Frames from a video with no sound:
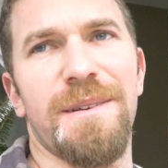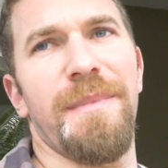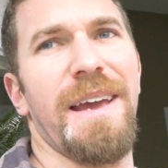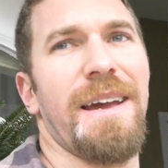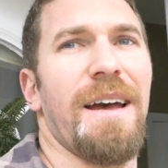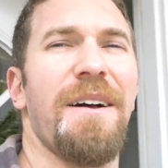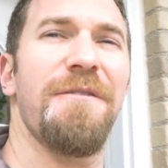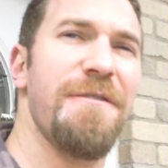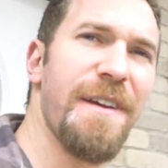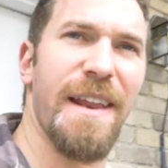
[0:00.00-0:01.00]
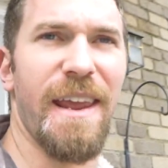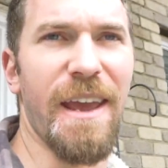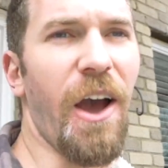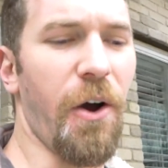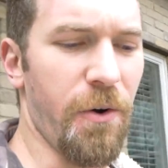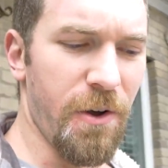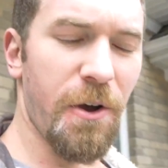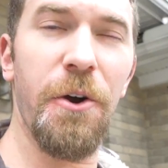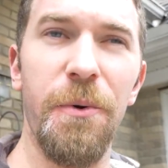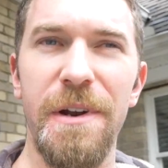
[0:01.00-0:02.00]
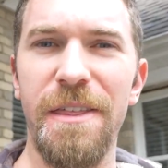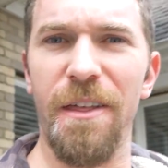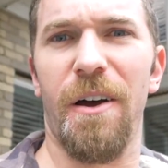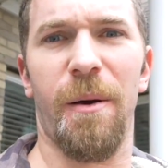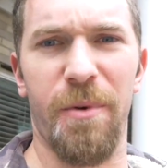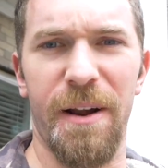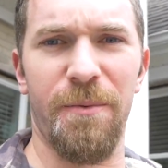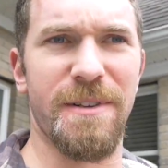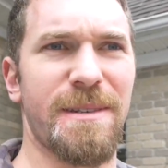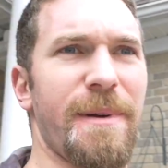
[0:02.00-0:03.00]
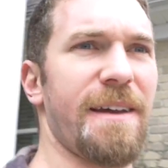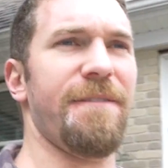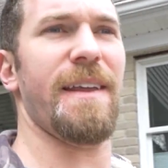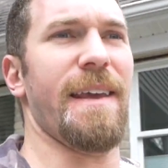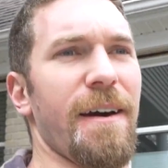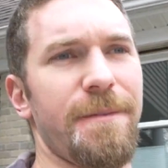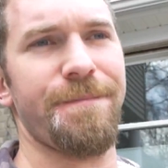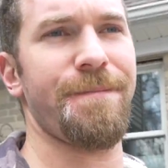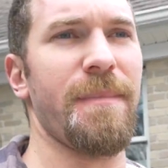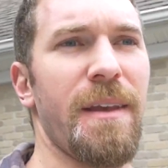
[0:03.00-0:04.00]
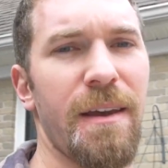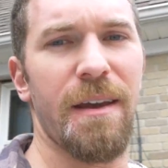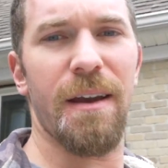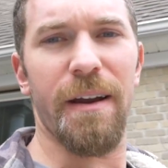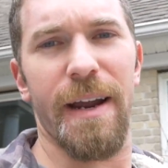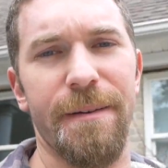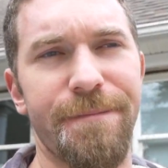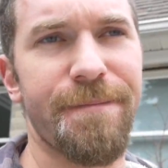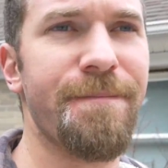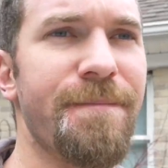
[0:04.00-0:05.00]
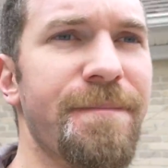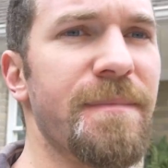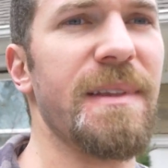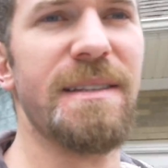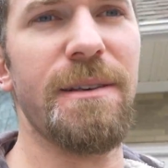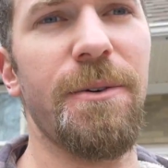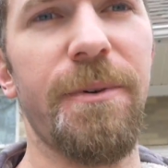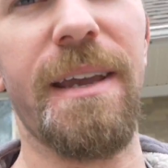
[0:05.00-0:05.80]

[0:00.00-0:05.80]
to make a video. Who would have thought Brayden wants to make a video? All right, let's see what we